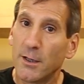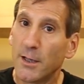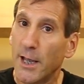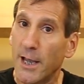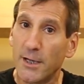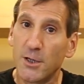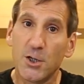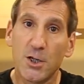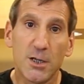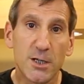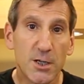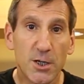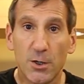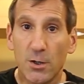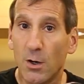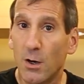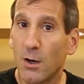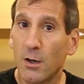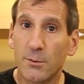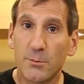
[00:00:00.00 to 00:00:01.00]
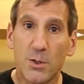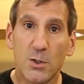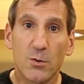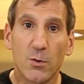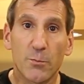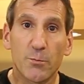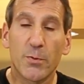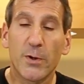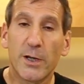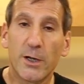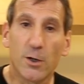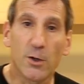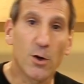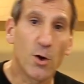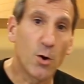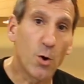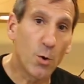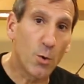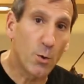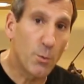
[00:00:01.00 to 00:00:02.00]
and just your arms, but your
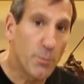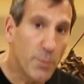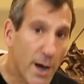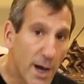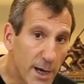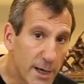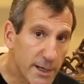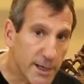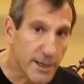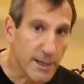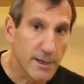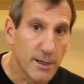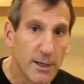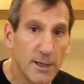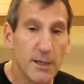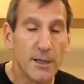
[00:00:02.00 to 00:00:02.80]
whole body.